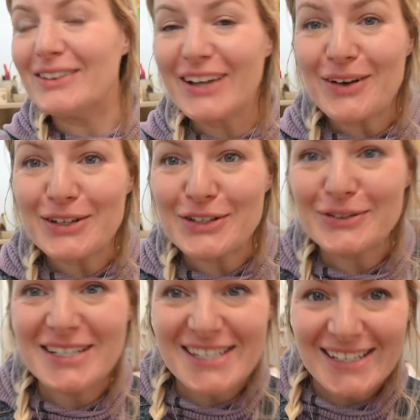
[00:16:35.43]
Look how cute
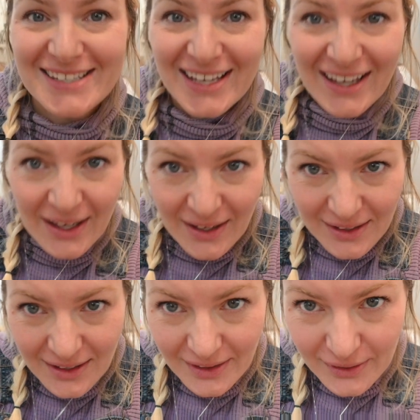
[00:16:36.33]
this is.
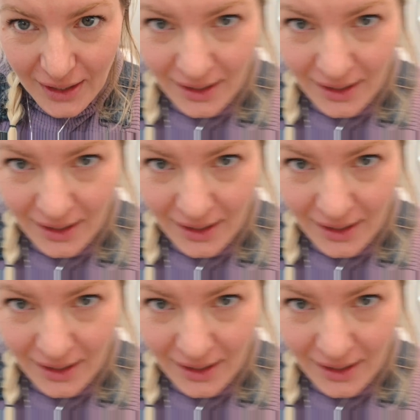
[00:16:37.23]
Okay,